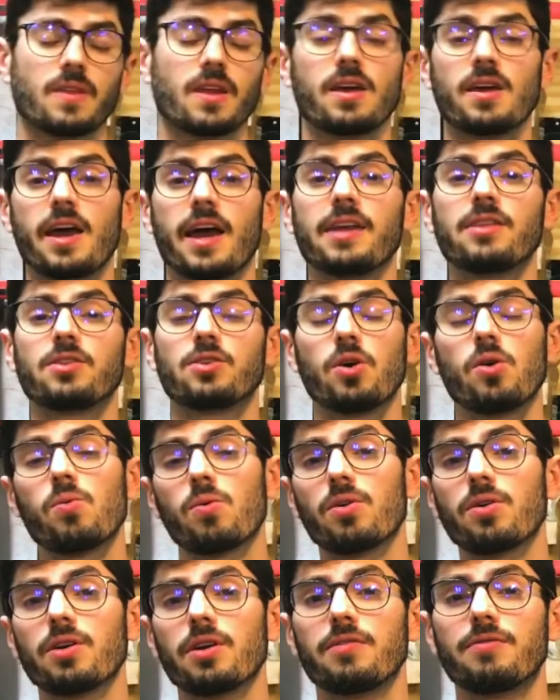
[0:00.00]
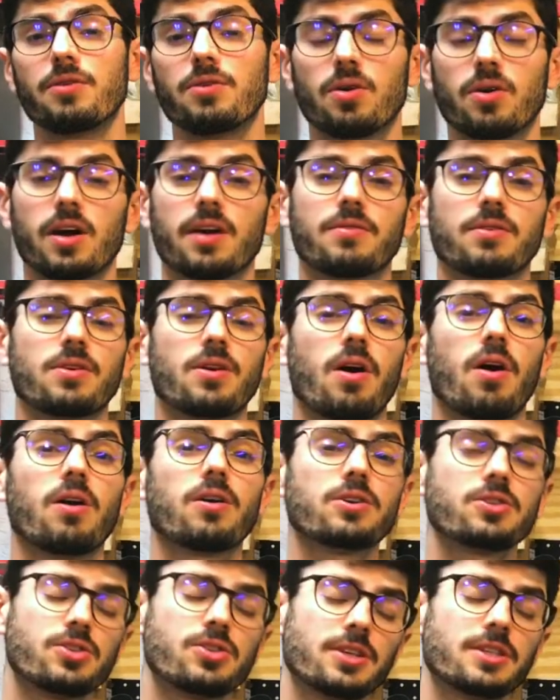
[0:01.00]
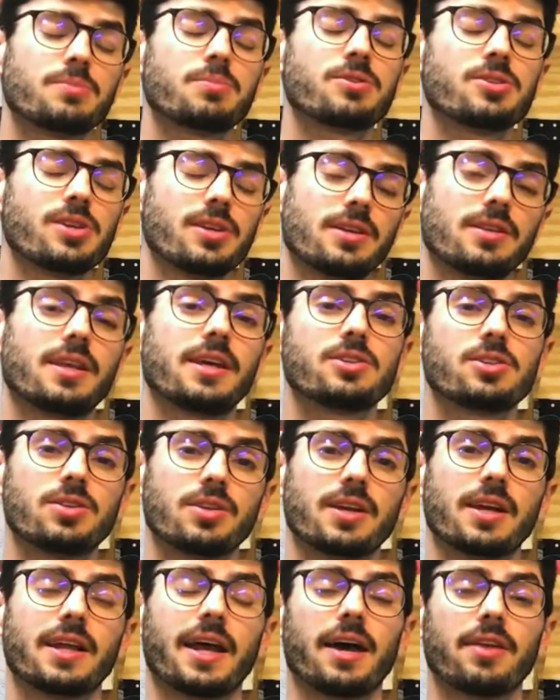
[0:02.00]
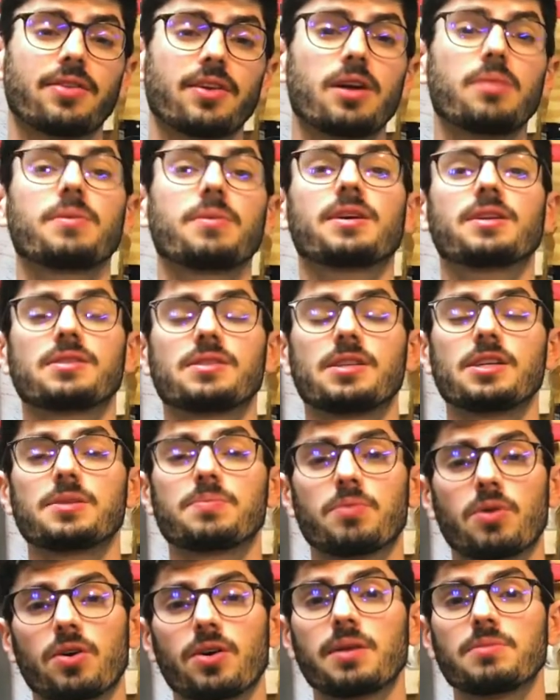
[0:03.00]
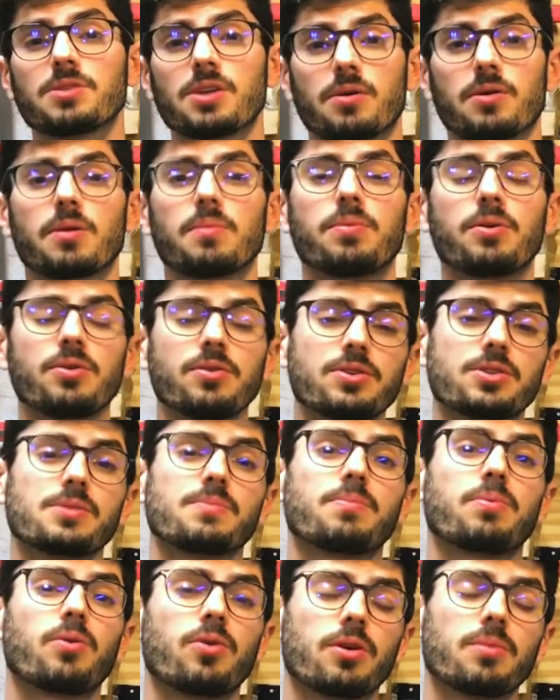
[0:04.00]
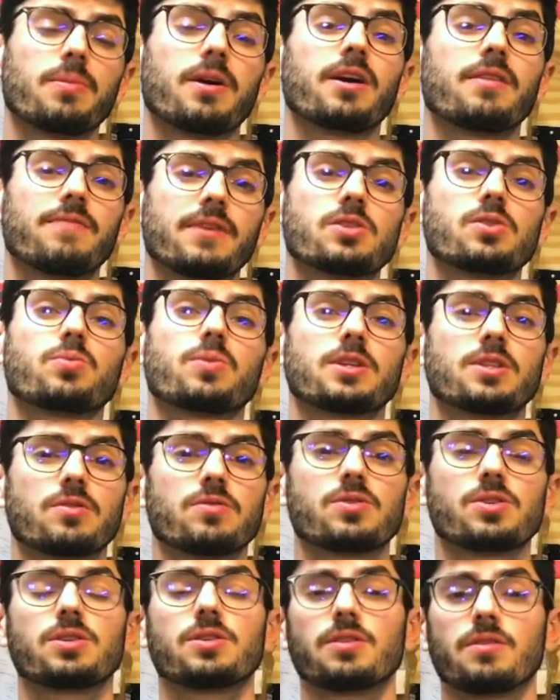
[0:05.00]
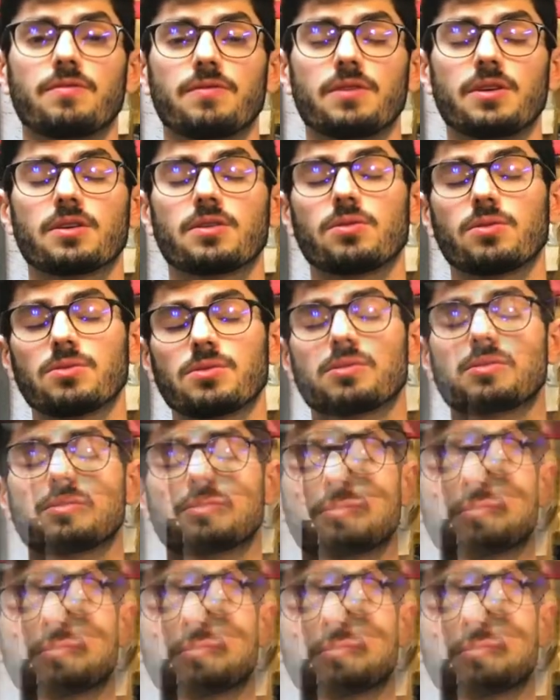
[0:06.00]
And don't worry if you don't have a car or transportation to get out there, because these programs are completely supported by Adventure West Virginia vehicles.